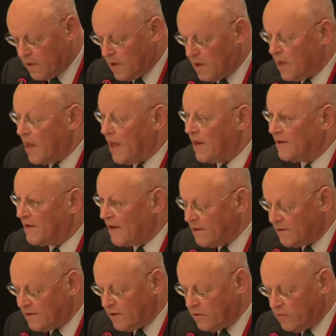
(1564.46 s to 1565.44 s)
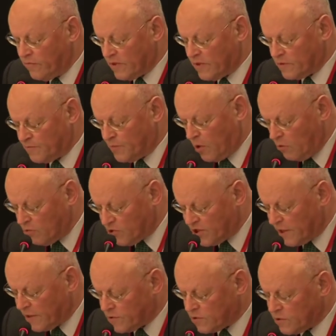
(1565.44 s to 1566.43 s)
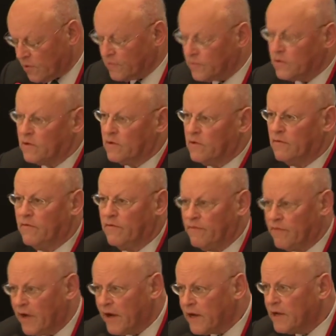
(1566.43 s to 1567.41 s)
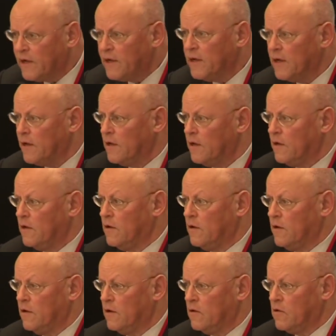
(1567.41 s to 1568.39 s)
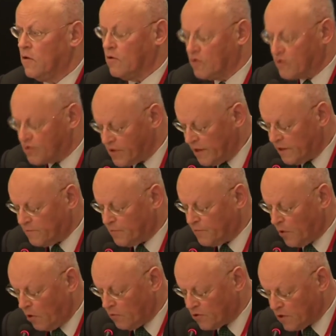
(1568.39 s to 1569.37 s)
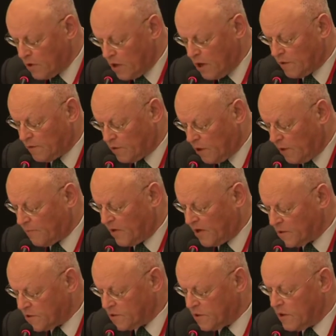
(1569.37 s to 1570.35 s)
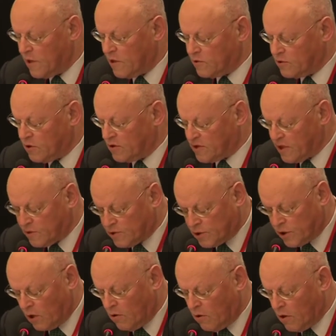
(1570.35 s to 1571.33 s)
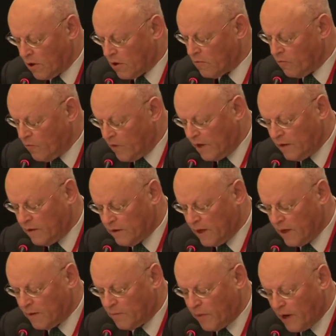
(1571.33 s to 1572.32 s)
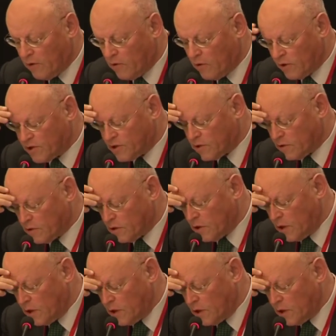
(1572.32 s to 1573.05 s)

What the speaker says: and they deal with projects on very concrete topics such as solar, wind, and biological